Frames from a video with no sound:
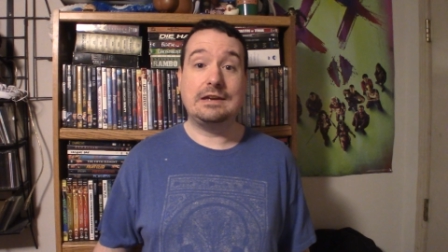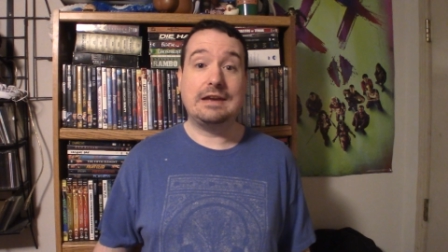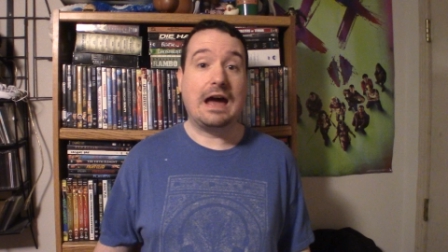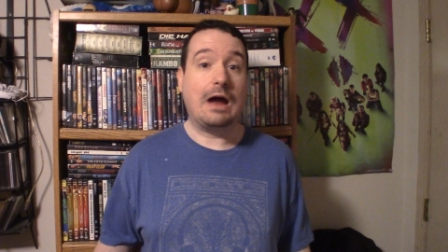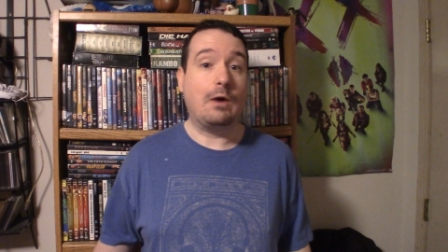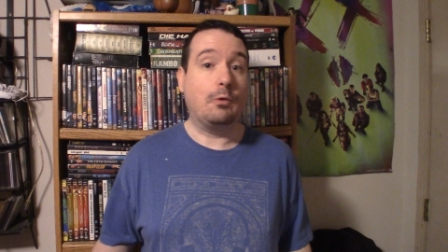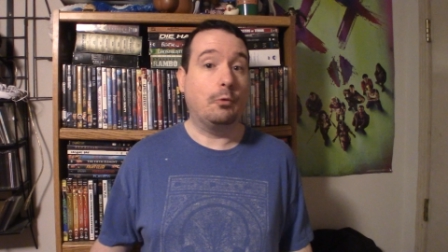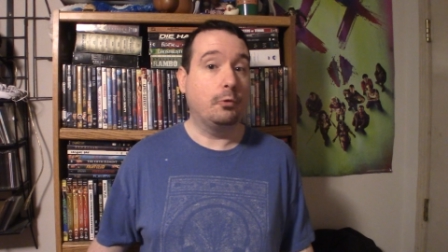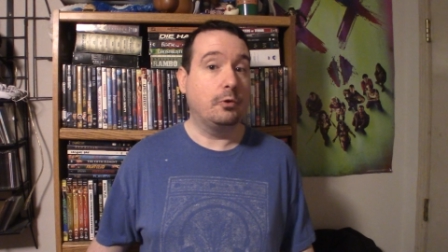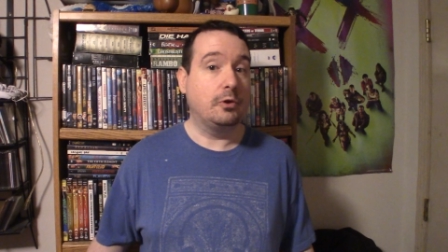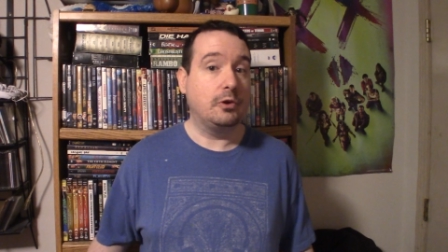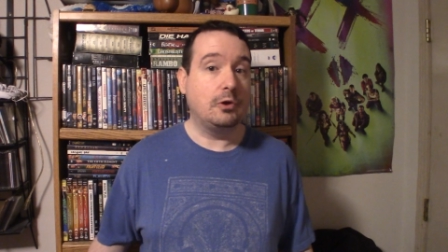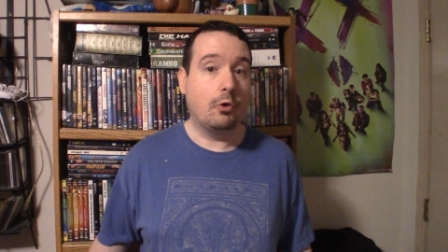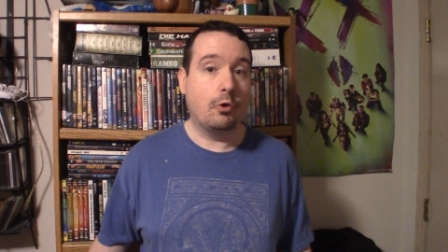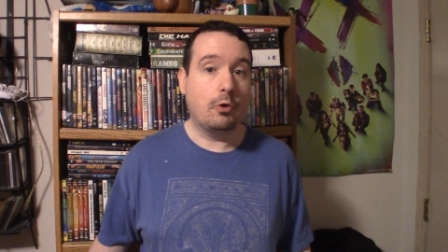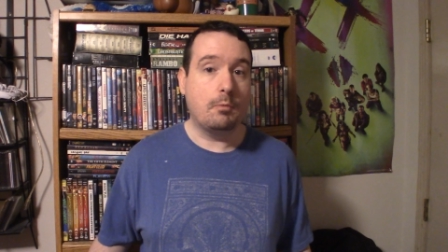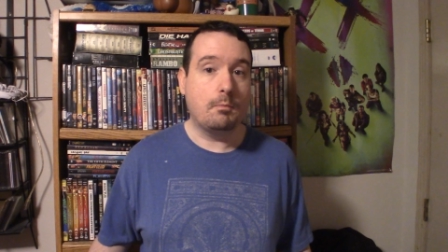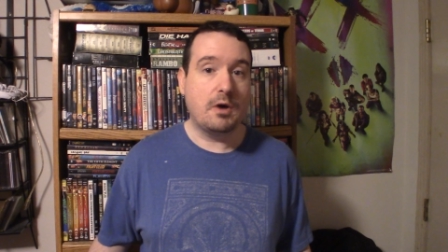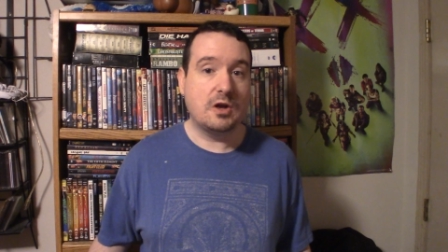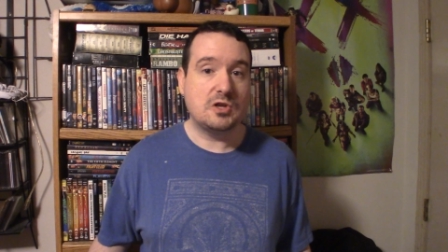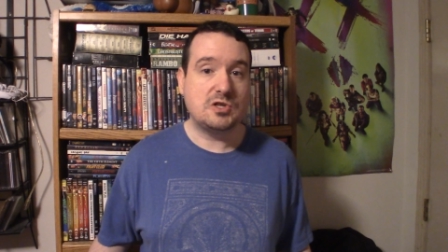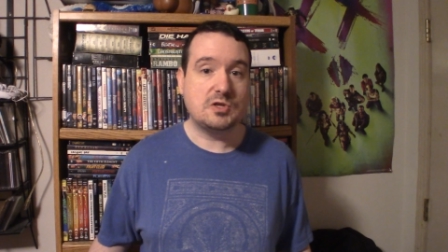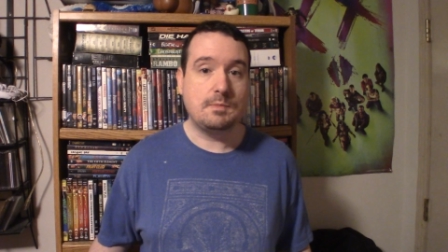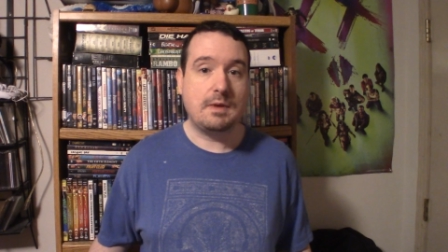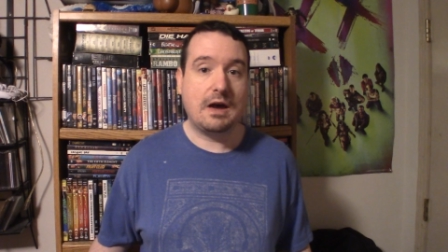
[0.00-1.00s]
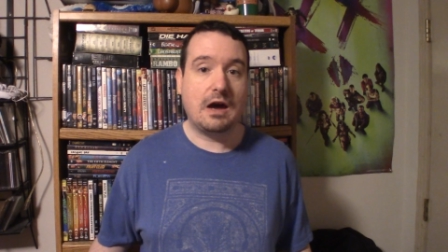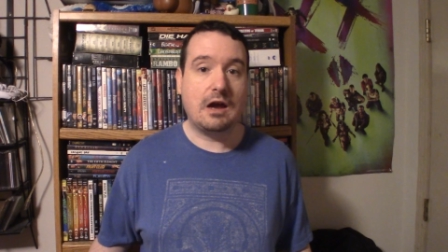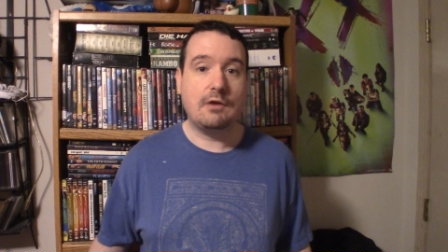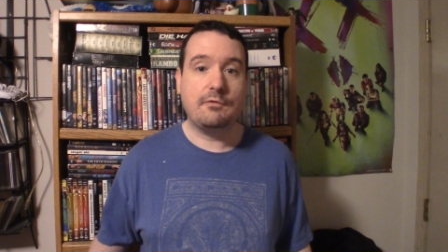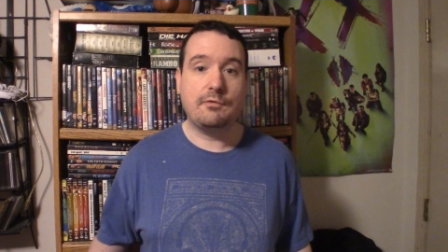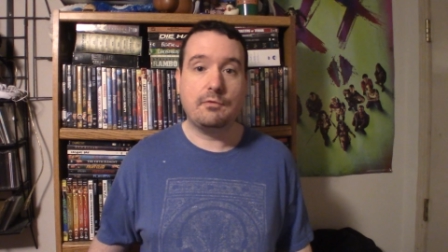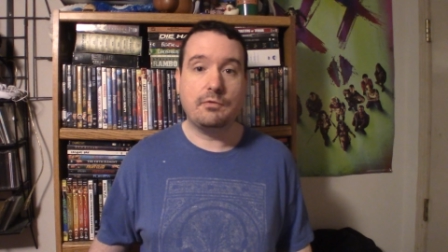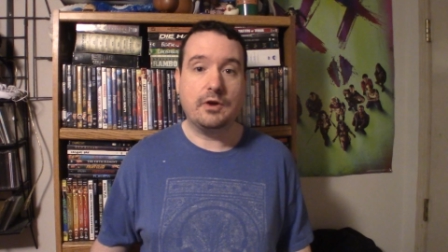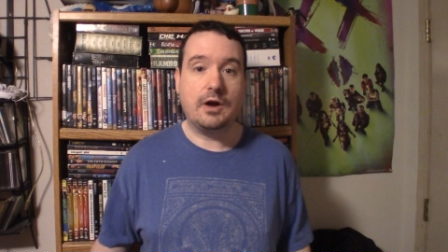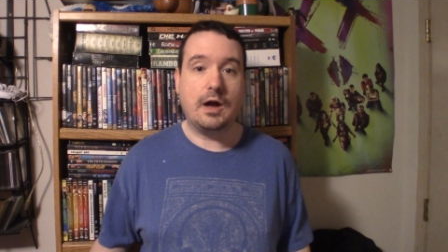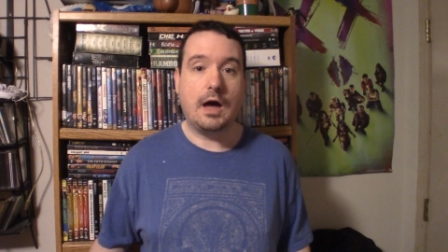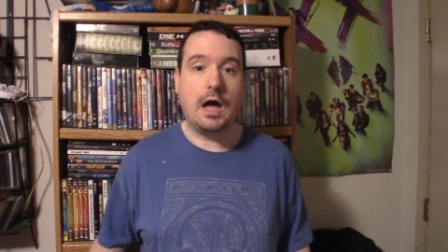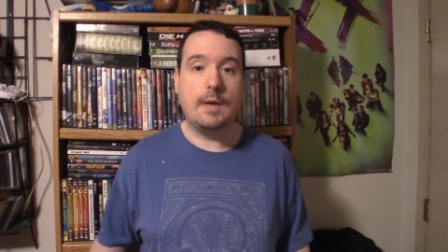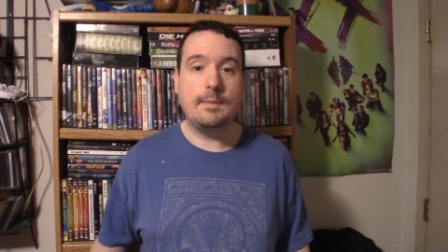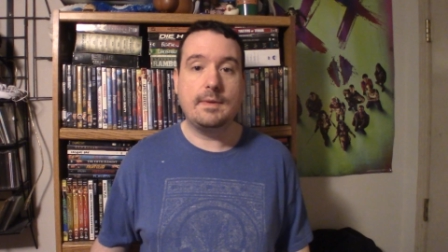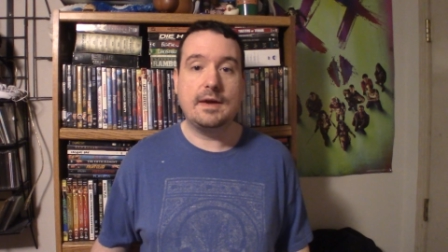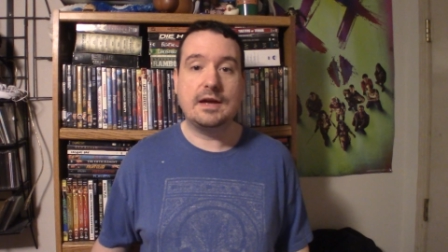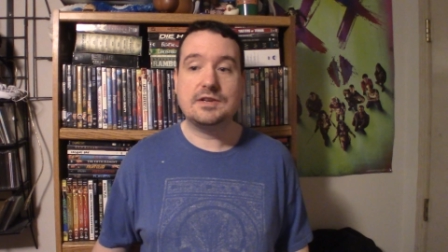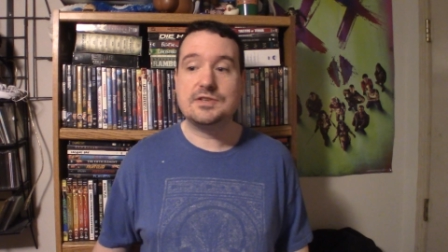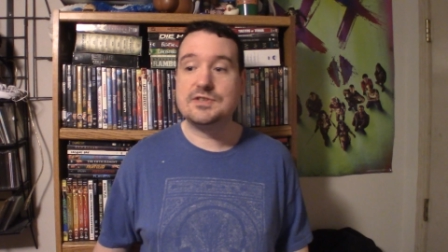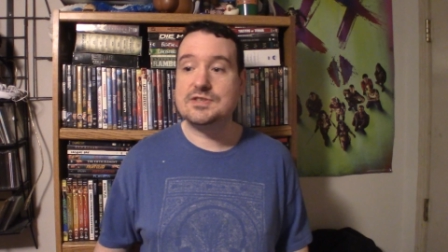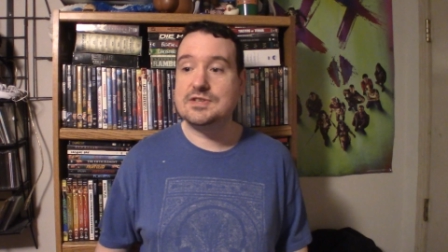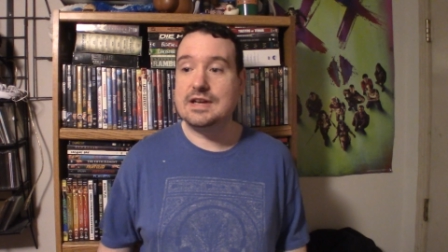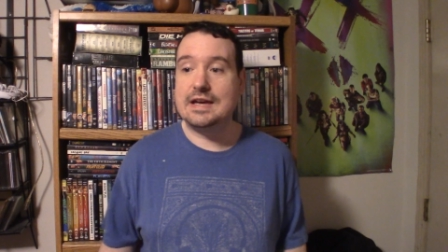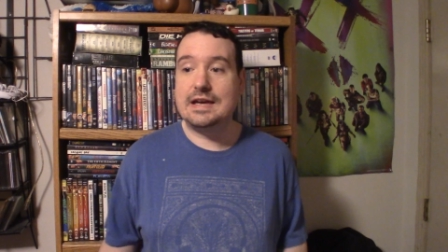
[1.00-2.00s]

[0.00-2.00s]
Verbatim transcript: not really knowing much about it from the comics,